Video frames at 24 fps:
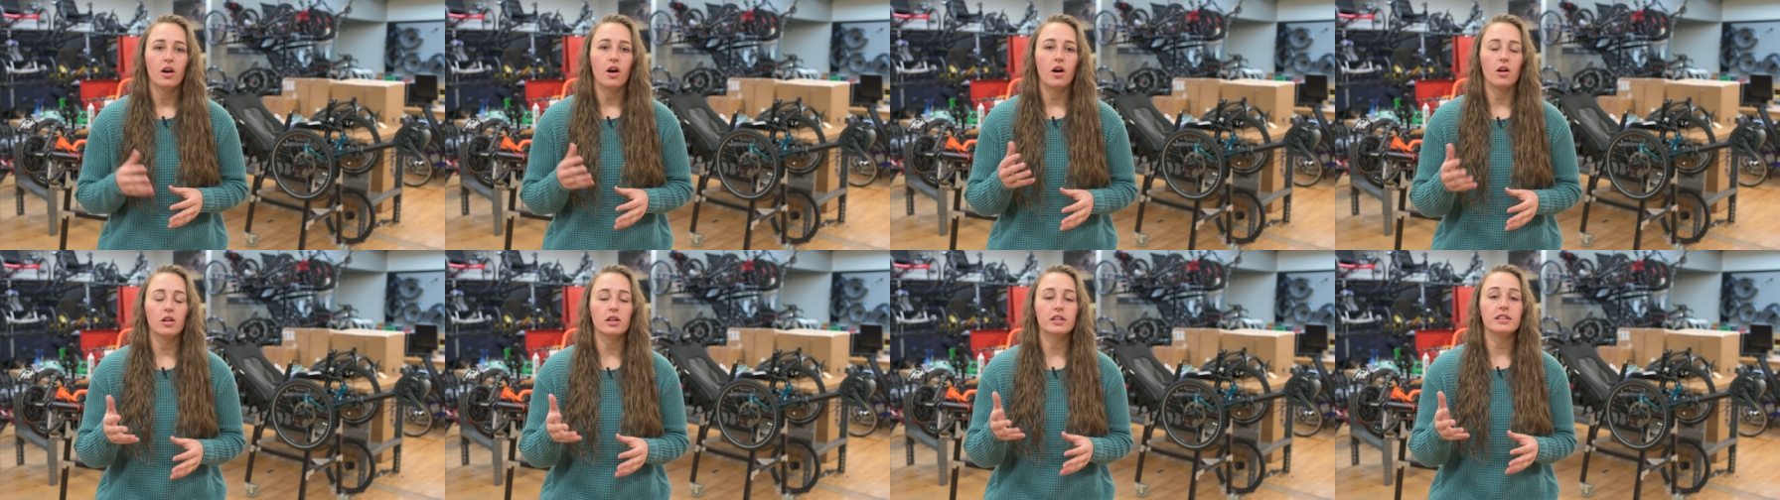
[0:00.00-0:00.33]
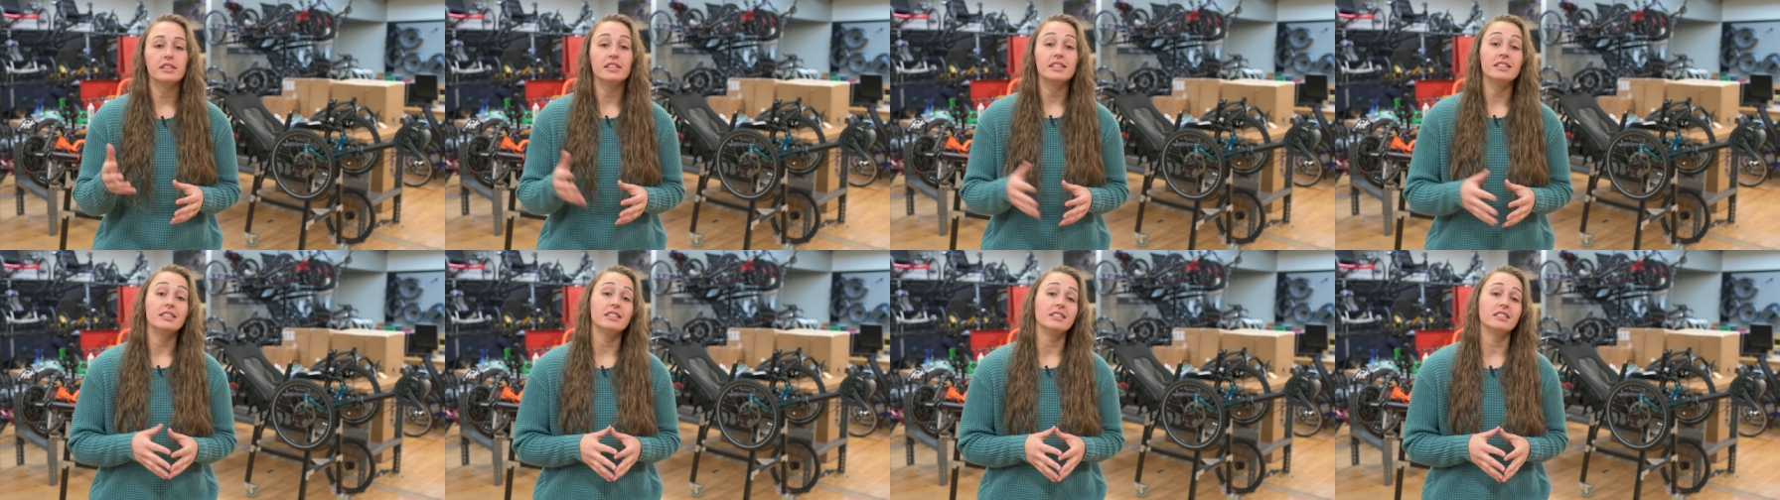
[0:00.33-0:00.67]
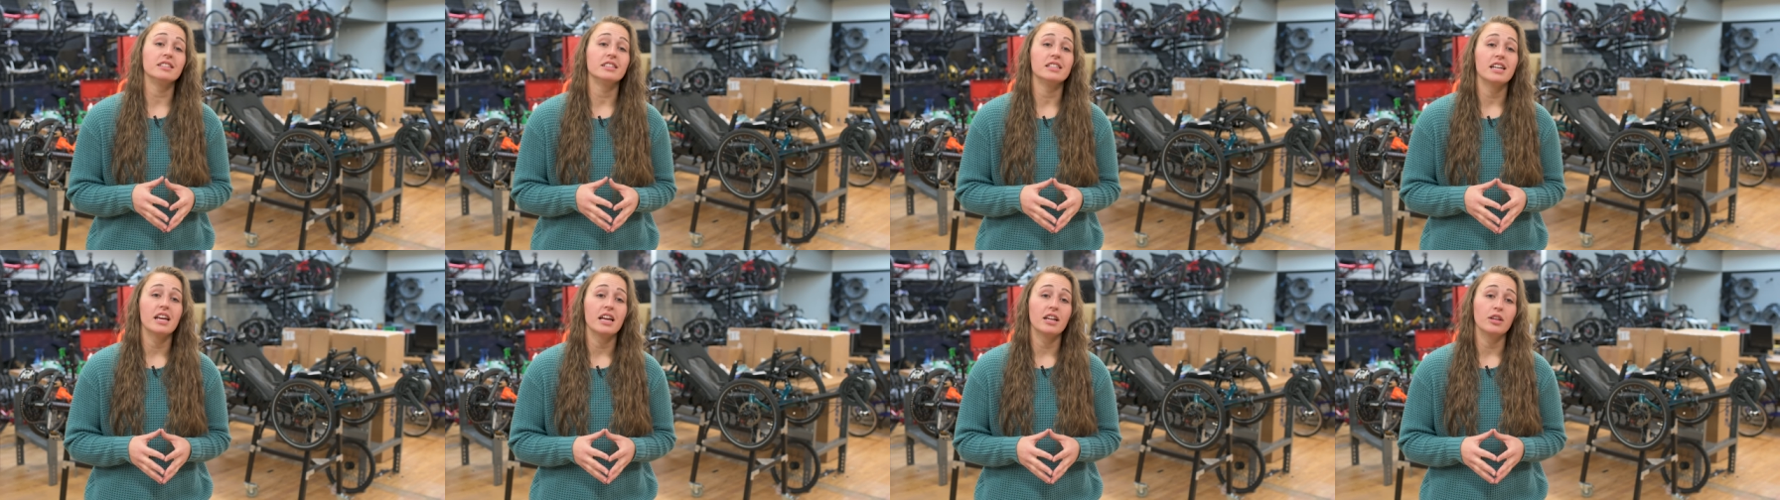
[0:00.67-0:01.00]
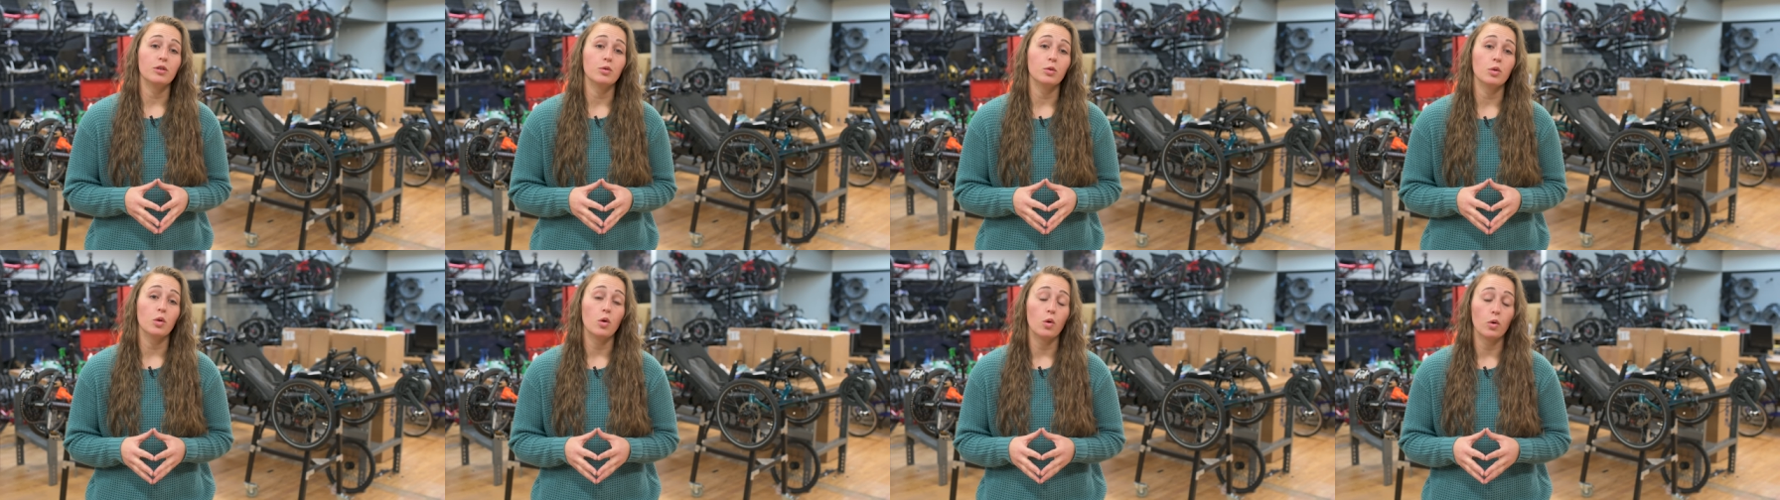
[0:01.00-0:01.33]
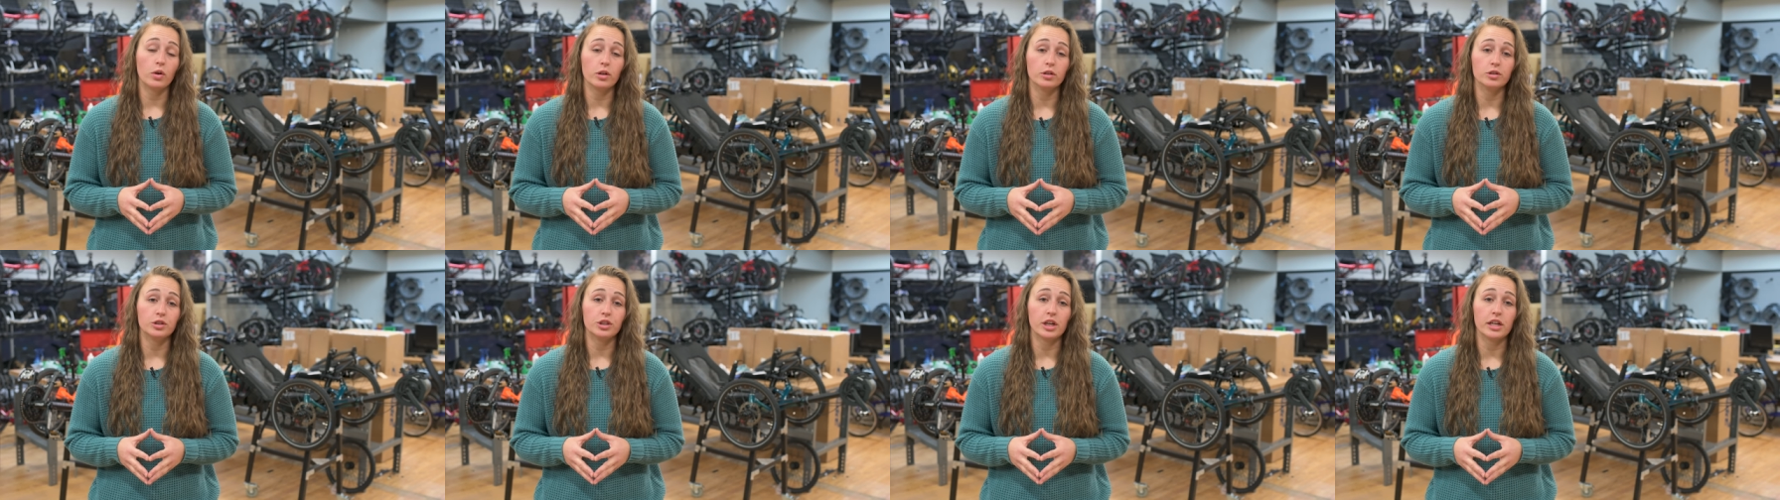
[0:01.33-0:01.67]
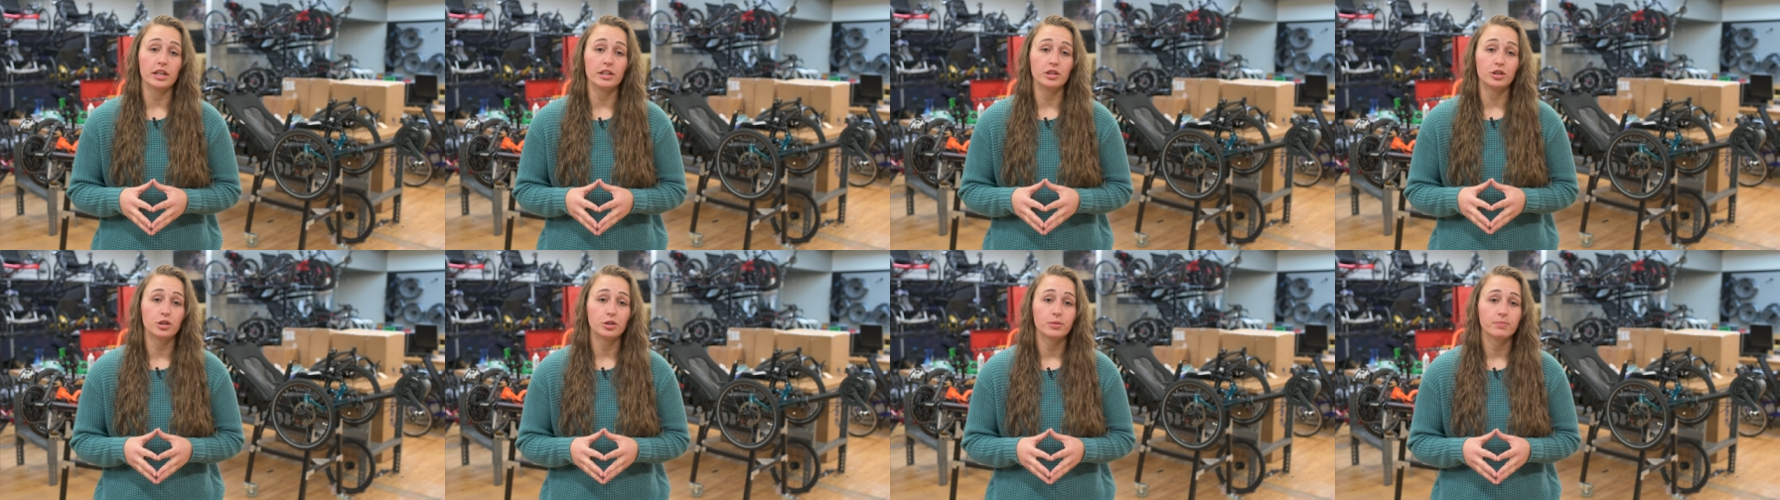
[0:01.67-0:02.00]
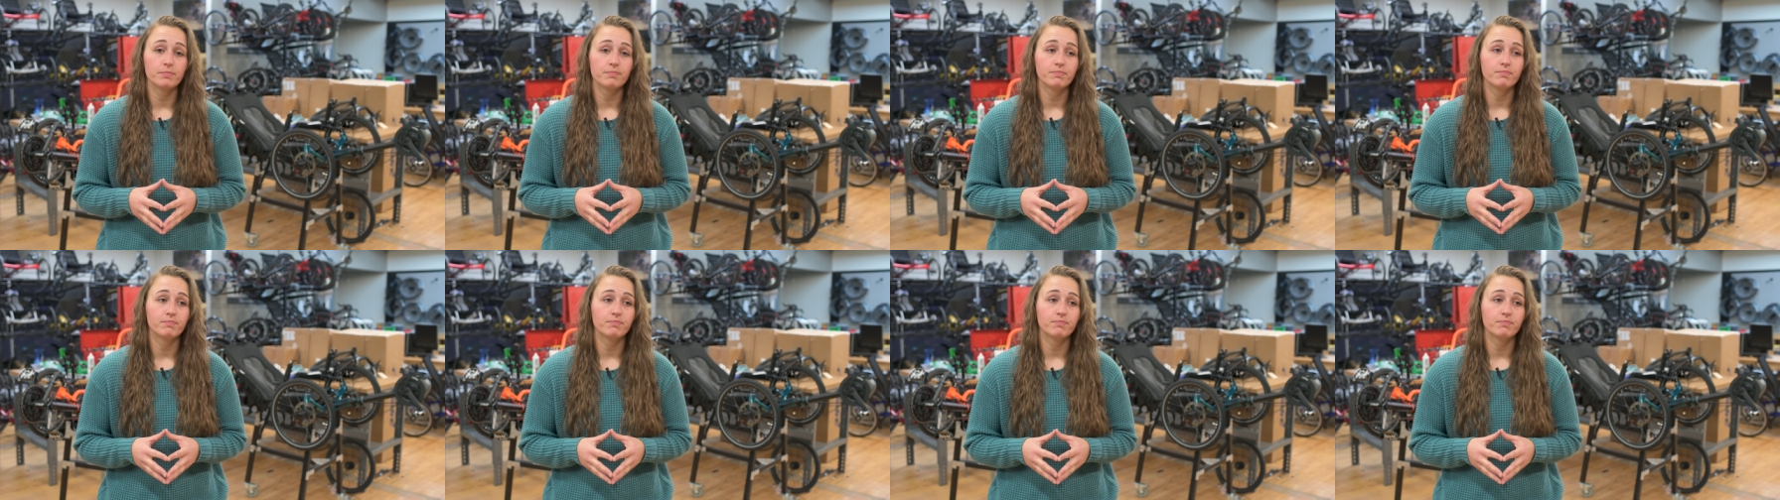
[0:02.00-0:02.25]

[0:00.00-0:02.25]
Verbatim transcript: All it needs is an annual oil change